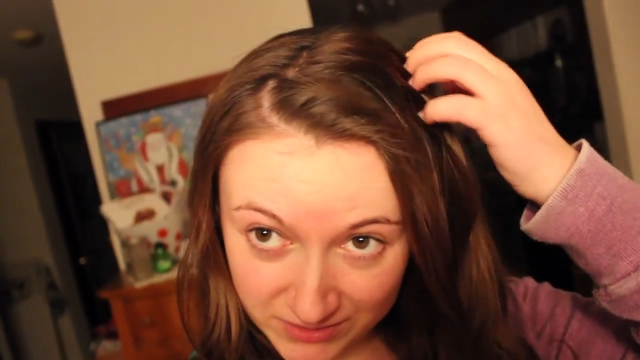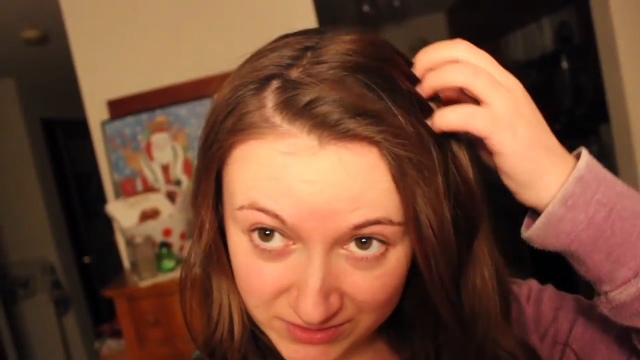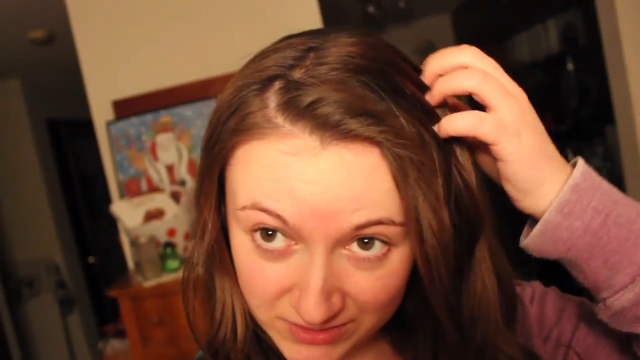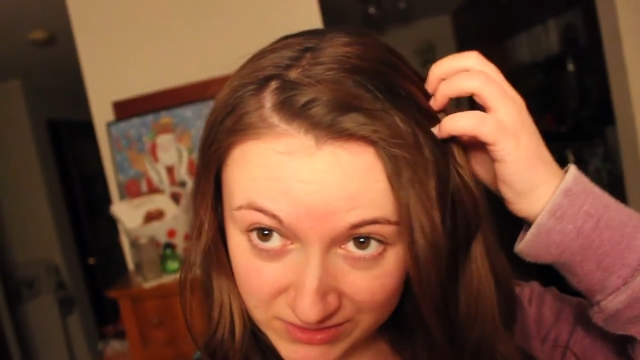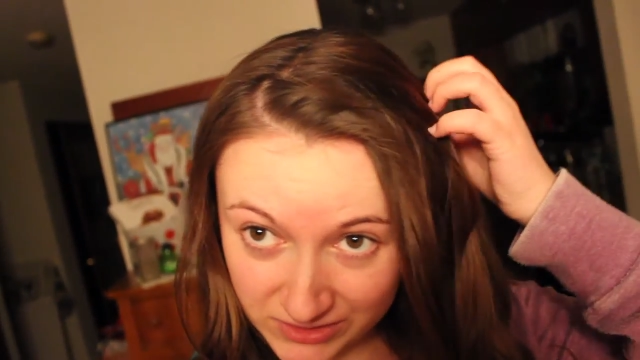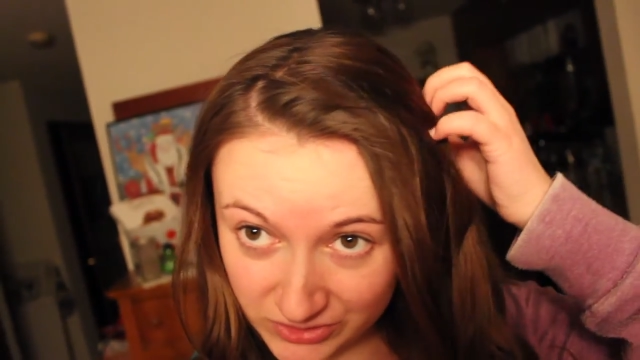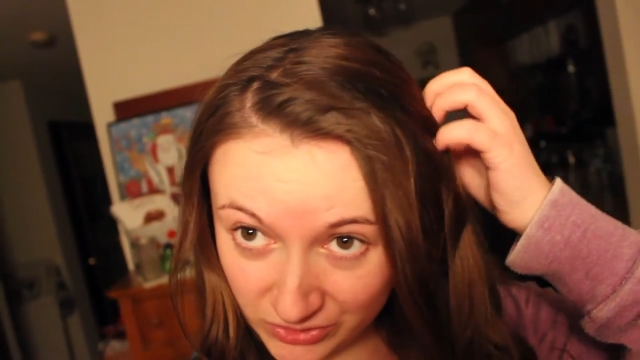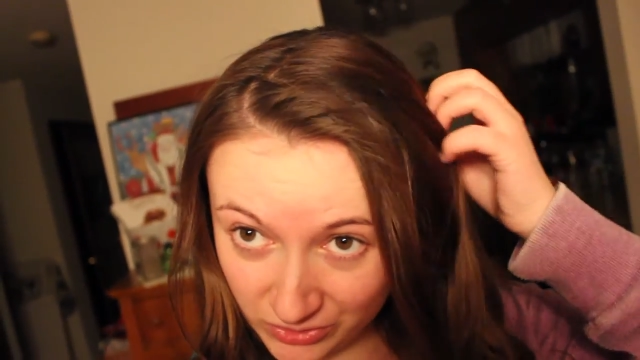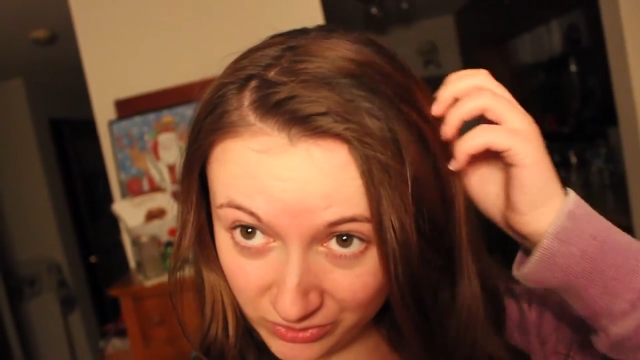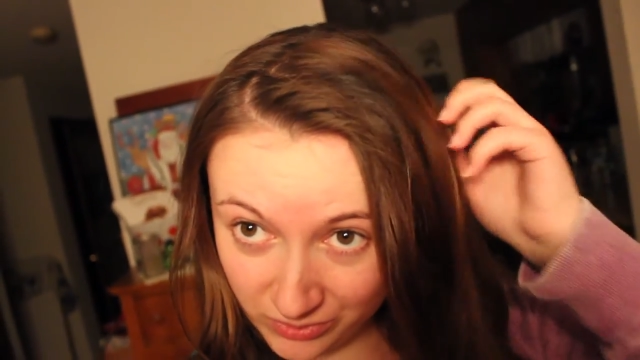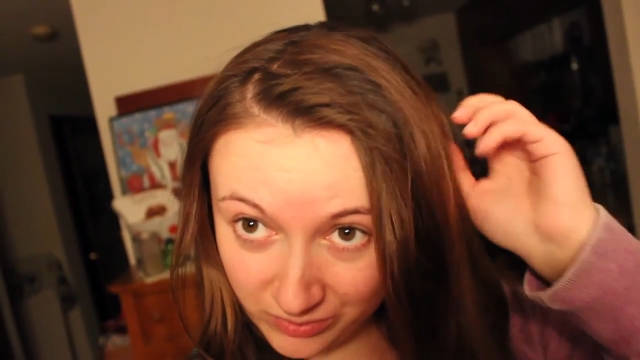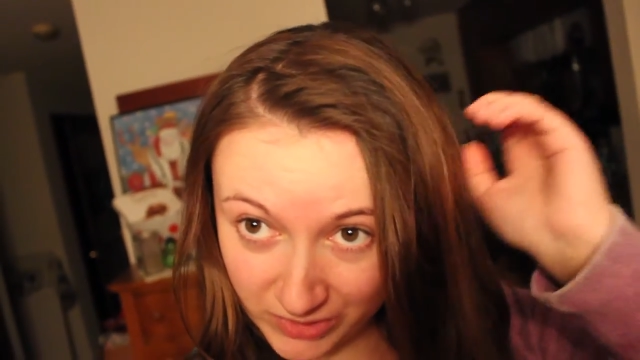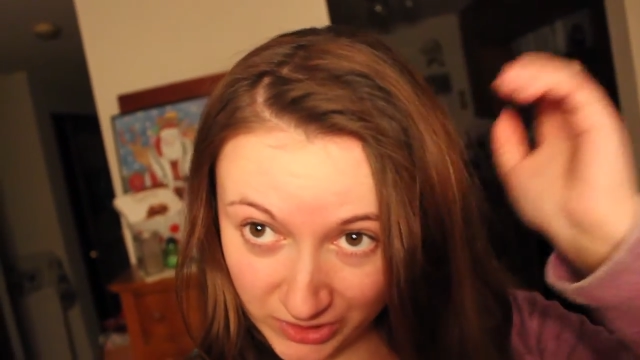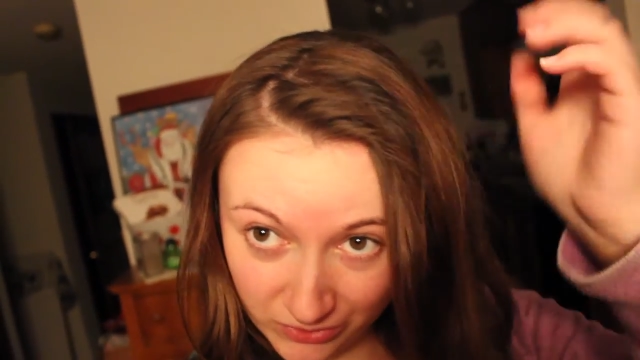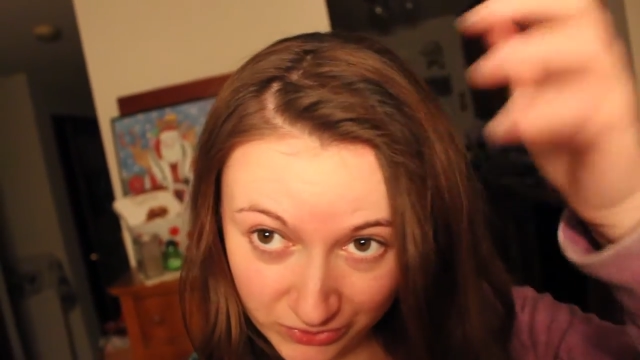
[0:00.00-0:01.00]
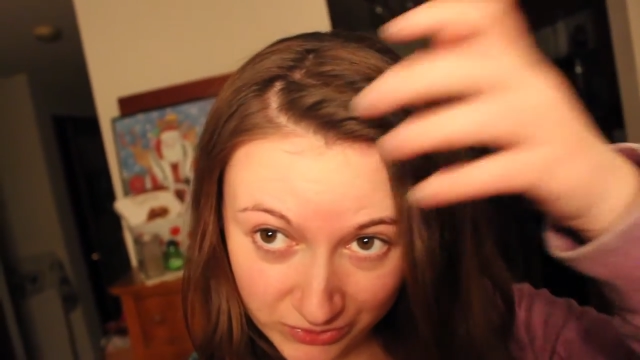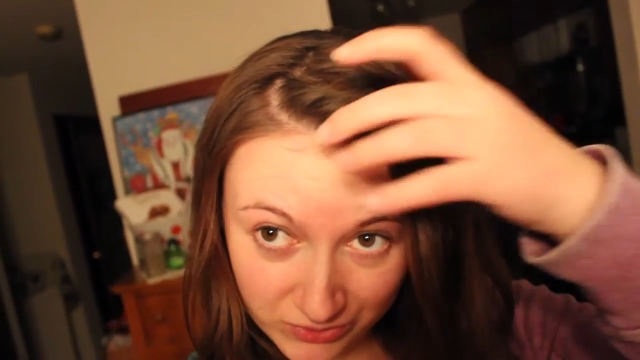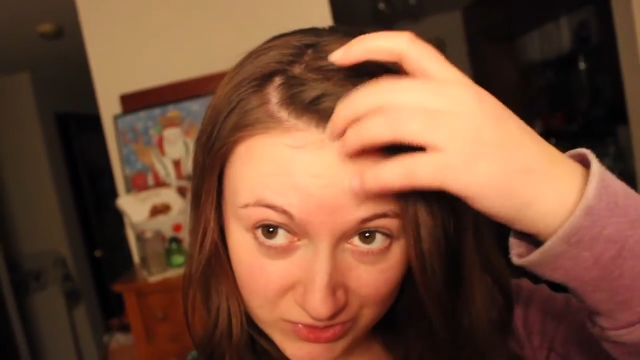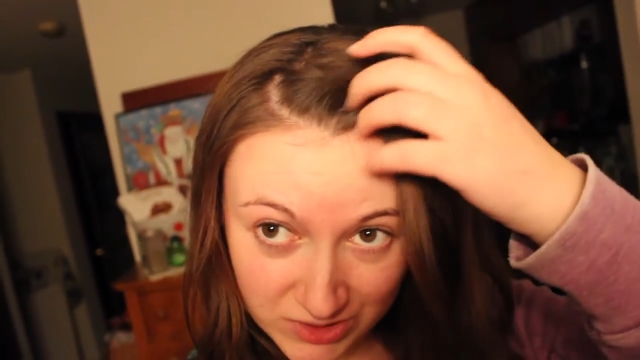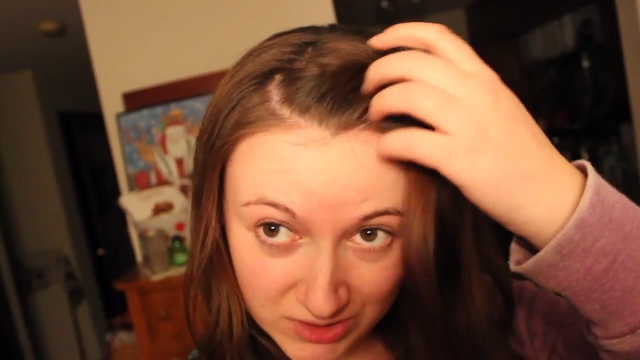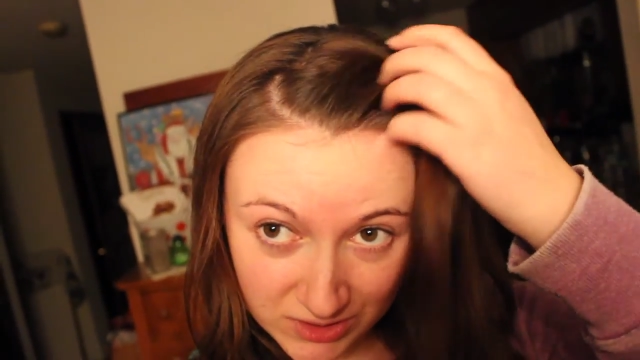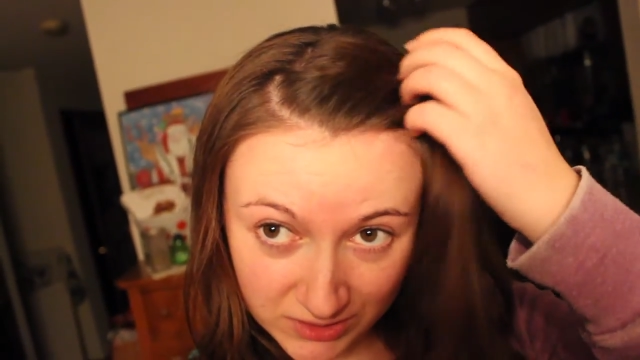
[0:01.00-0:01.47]
So my
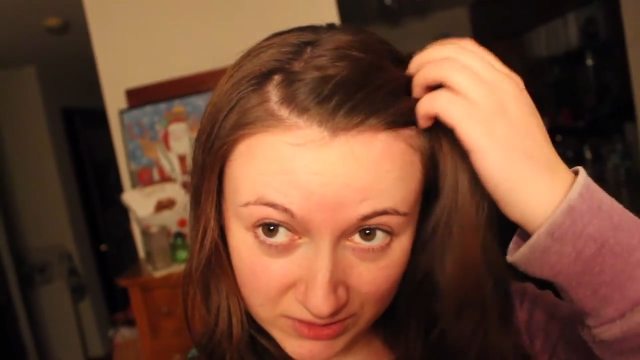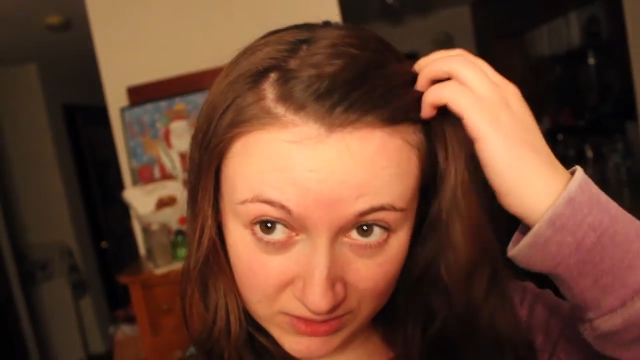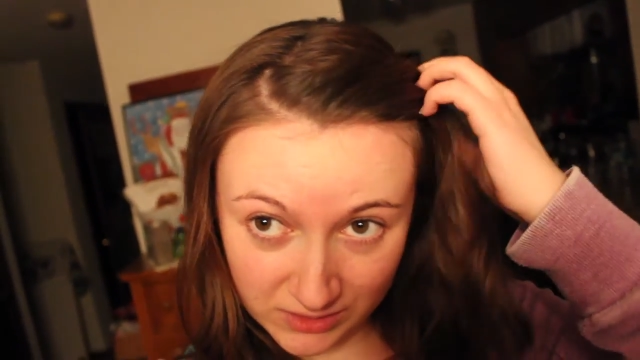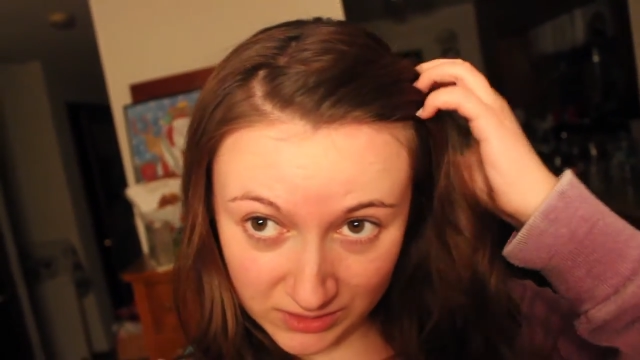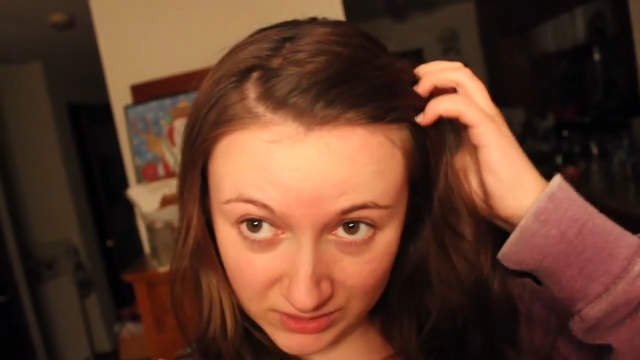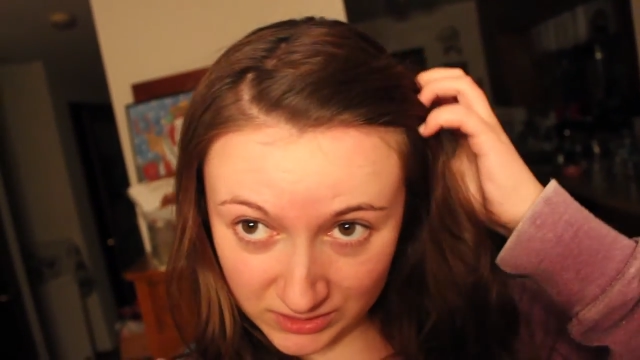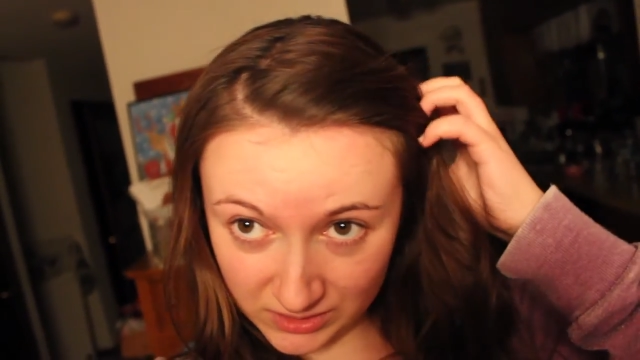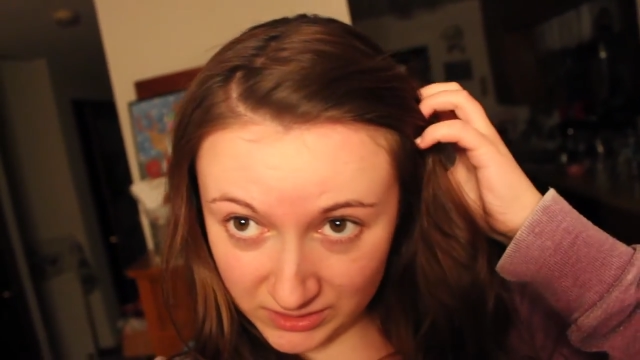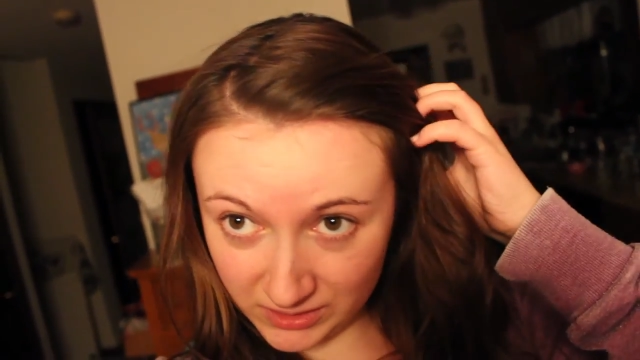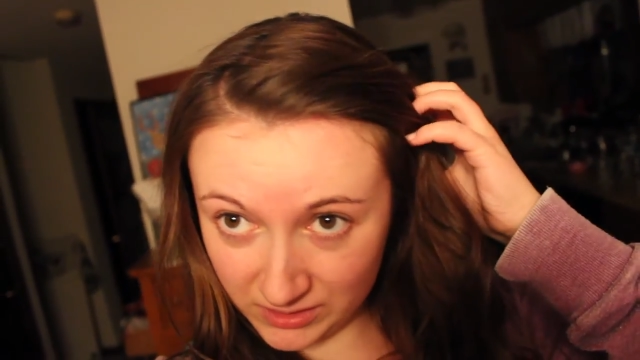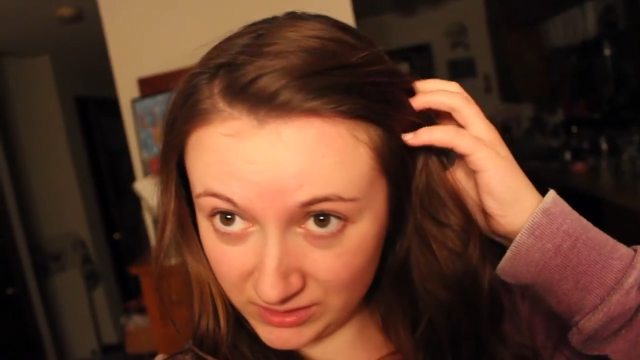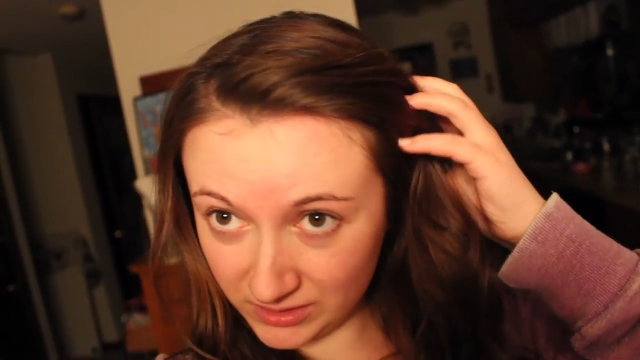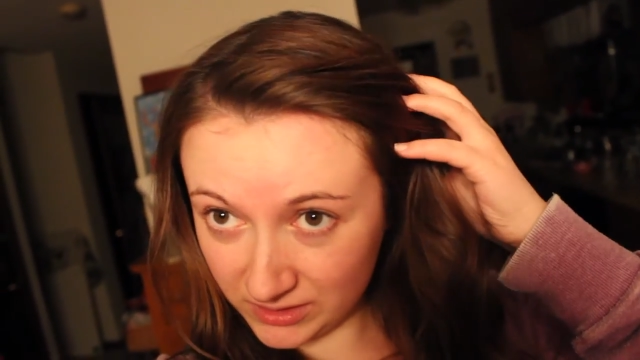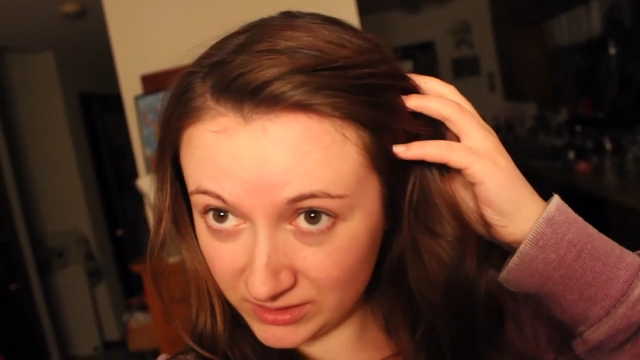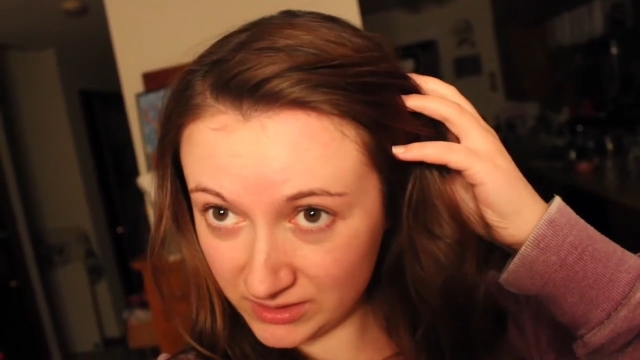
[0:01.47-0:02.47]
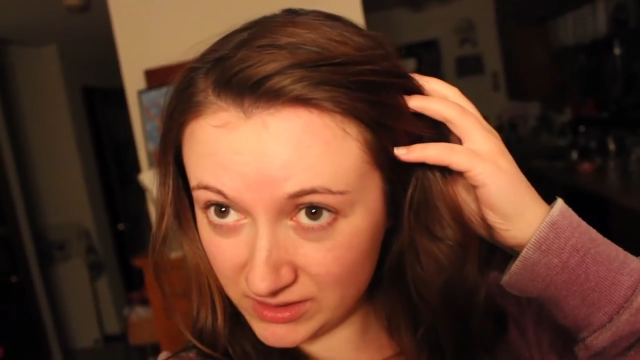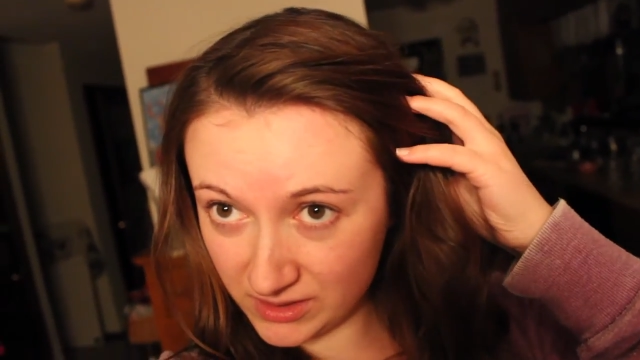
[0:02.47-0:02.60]
roots are gone.